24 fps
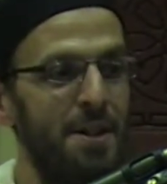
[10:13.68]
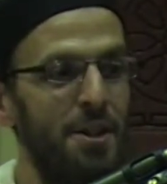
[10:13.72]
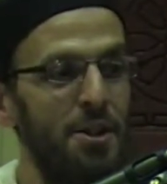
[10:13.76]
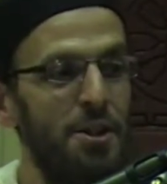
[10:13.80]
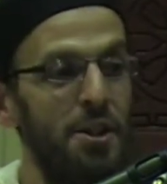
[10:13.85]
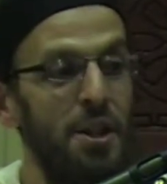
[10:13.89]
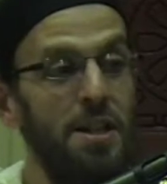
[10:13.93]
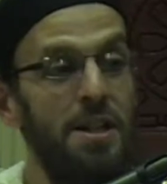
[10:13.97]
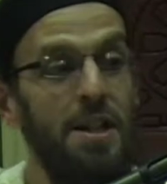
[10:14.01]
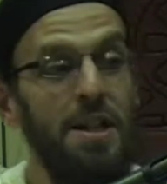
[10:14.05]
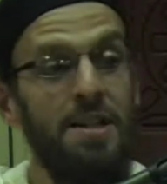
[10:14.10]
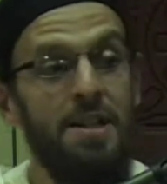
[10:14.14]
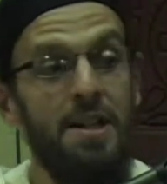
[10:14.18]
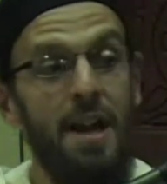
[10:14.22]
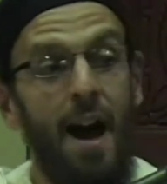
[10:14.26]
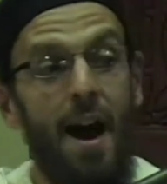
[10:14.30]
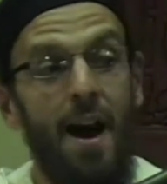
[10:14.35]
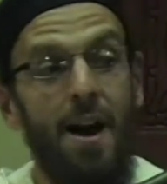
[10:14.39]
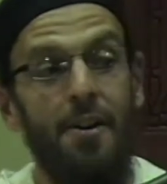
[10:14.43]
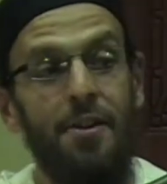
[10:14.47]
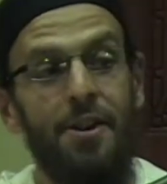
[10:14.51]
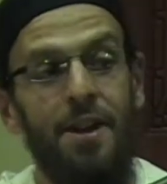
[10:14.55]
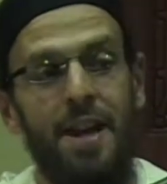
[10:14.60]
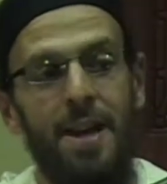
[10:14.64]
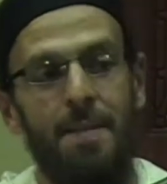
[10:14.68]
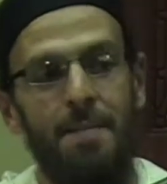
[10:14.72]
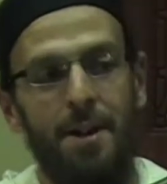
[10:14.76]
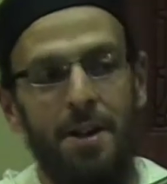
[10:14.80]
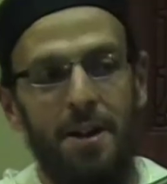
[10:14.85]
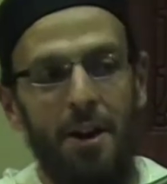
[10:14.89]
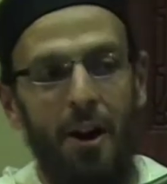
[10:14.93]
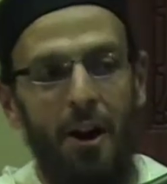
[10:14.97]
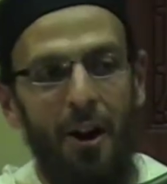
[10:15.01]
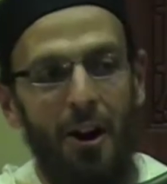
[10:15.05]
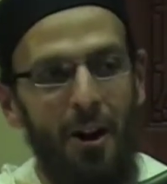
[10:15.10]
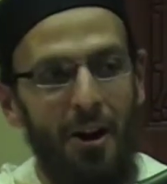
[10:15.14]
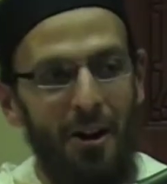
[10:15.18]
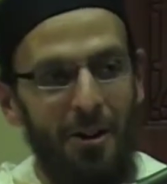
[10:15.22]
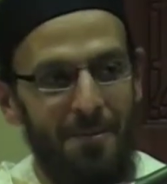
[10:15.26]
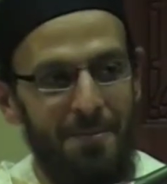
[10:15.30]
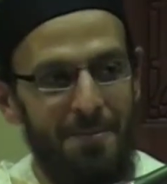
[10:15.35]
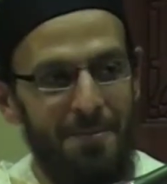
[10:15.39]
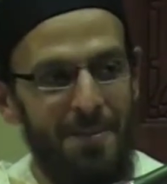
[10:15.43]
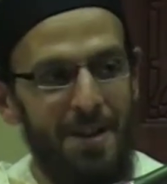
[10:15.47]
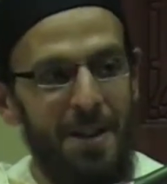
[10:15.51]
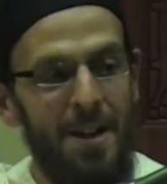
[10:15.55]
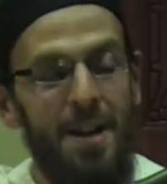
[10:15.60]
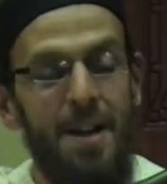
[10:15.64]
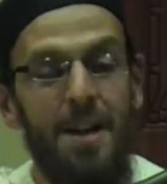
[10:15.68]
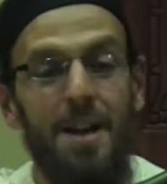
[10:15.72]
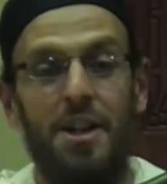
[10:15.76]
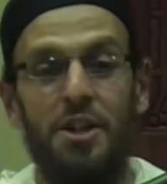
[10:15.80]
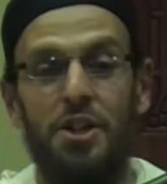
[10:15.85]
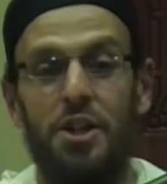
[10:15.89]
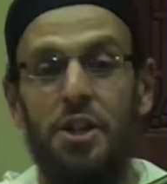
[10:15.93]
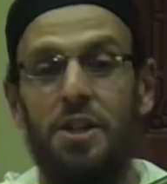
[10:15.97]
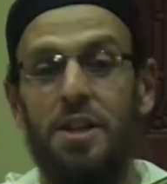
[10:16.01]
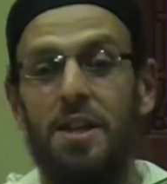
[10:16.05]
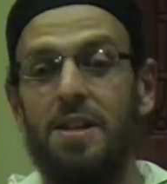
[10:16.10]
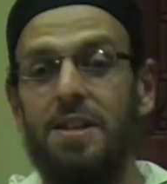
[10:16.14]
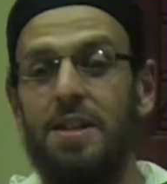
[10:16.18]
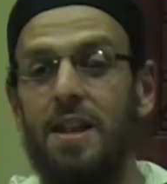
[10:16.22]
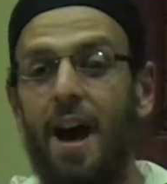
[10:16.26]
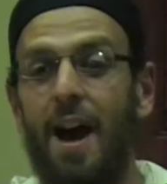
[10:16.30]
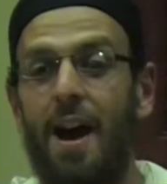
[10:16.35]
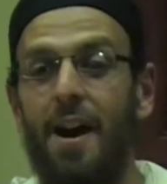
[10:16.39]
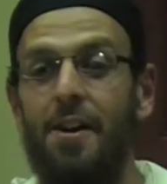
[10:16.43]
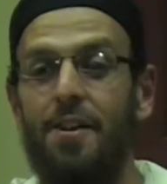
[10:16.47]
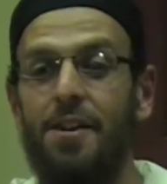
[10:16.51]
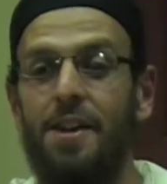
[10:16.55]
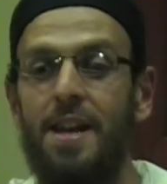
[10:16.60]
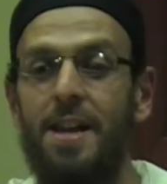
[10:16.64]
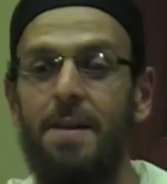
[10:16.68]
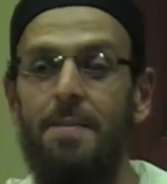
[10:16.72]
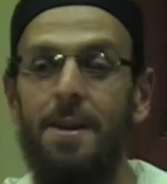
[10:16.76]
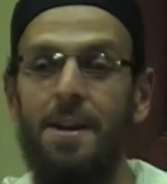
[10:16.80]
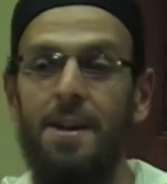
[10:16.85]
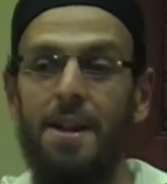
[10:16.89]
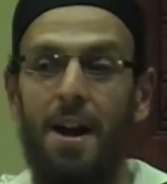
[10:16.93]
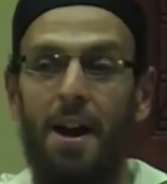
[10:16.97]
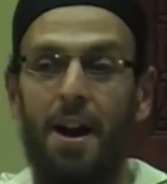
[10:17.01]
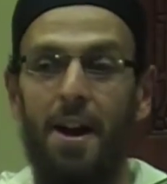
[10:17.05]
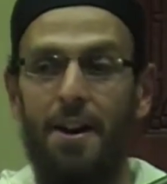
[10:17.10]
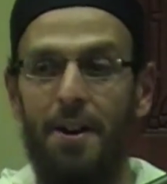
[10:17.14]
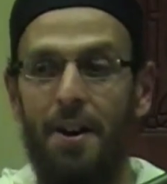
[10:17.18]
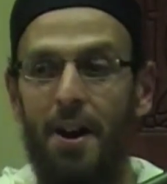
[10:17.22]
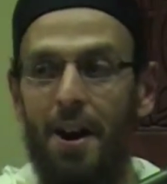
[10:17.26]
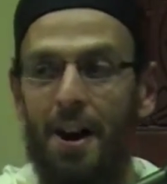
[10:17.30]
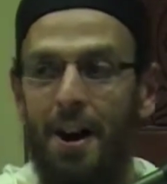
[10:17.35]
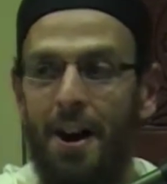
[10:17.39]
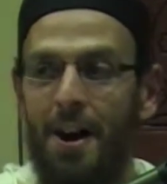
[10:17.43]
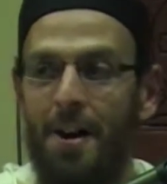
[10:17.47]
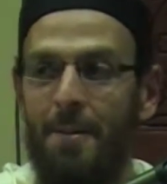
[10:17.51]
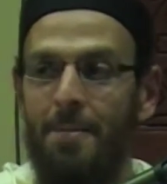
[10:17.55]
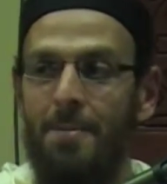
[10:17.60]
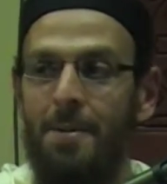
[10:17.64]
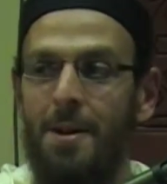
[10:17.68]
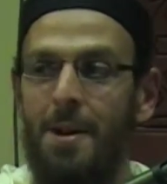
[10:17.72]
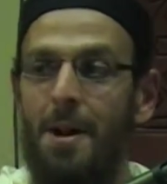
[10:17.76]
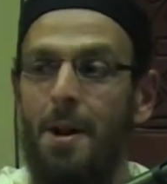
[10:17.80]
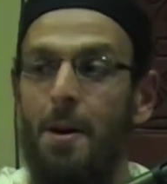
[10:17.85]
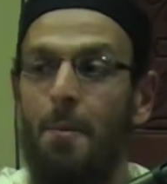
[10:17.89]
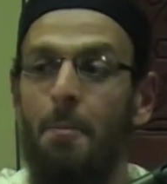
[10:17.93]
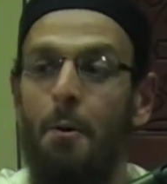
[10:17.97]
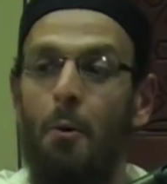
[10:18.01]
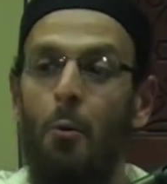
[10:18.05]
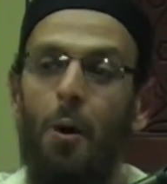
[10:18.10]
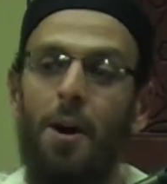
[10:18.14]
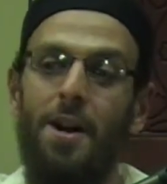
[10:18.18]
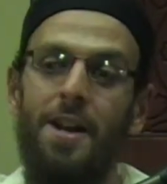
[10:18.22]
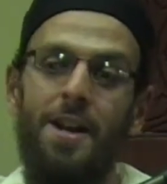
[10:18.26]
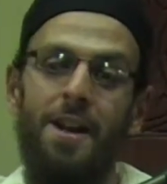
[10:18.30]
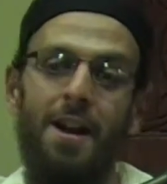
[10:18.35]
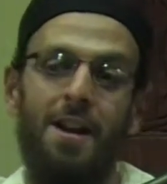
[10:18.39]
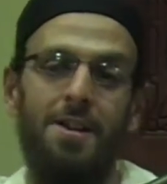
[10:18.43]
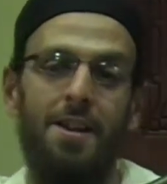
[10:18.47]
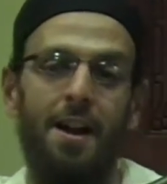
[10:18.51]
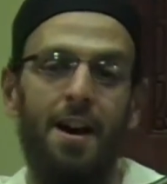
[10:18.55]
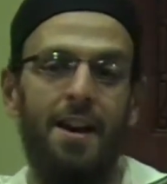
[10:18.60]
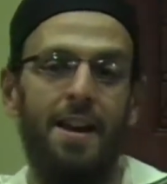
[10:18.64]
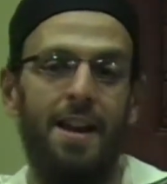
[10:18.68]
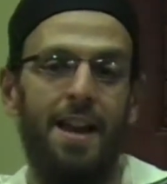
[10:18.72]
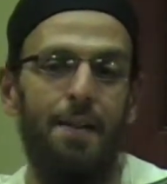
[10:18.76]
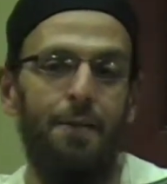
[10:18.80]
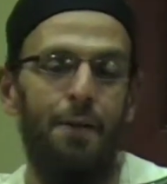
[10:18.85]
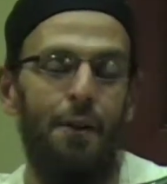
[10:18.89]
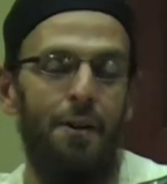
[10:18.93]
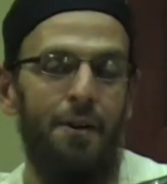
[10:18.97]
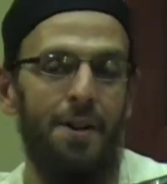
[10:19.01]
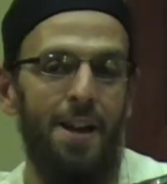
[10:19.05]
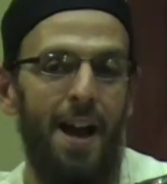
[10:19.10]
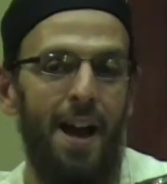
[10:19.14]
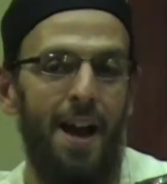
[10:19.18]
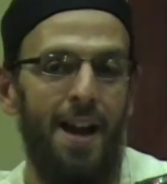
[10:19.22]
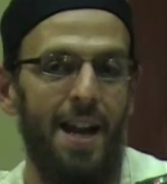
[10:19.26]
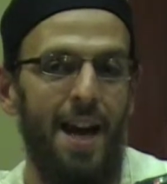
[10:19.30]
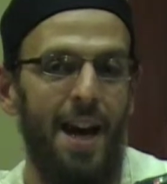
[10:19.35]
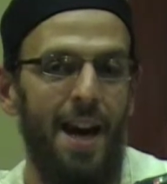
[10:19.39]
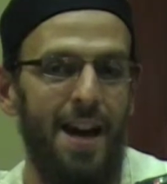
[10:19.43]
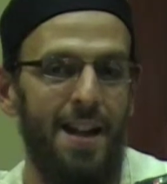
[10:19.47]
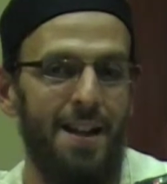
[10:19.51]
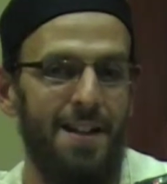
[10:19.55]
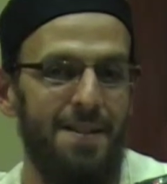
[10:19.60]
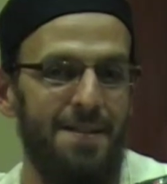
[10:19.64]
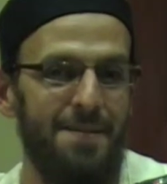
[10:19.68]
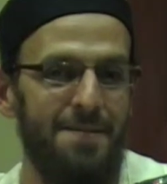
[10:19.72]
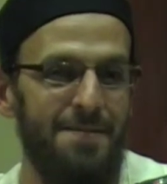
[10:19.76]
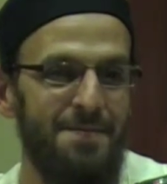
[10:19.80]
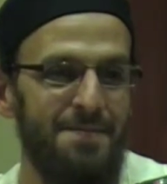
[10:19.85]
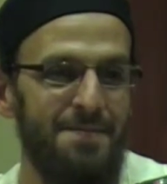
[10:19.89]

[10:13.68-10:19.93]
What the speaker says: She desired him in harm. She desired him in haram, but what did Allah give her in halal?